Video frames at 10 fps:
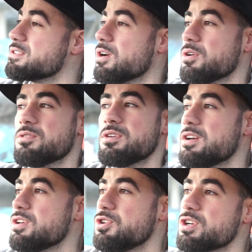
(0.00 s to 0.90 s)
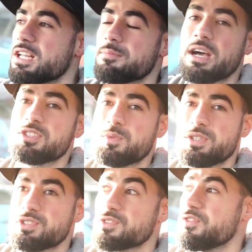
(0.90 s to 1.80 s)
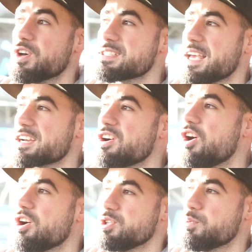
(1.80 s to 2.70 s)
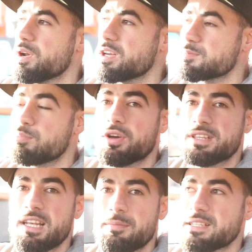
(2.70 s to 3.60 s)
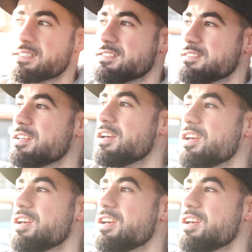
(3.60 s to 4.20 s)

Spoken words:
So you could imagine when you just first get a car and you want to exploit the limits, and